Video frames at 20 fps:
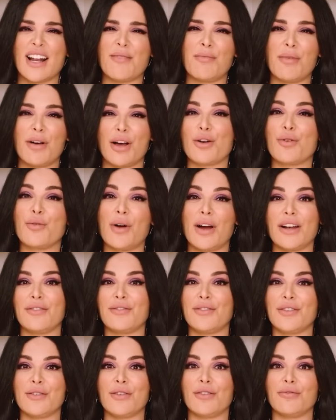and I bought quite
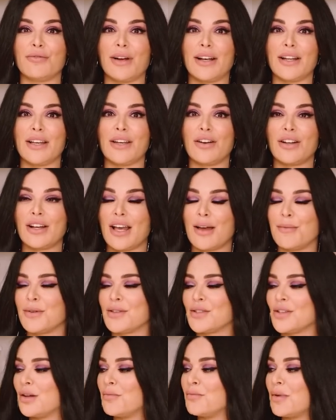a few already on
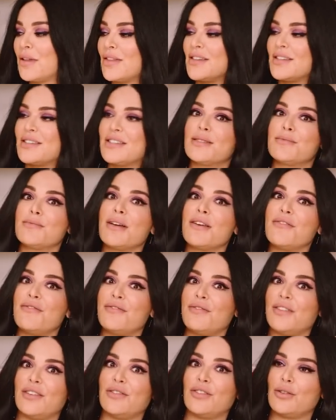Amazon, but this is my
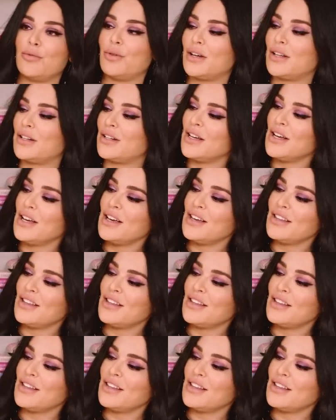favorite one.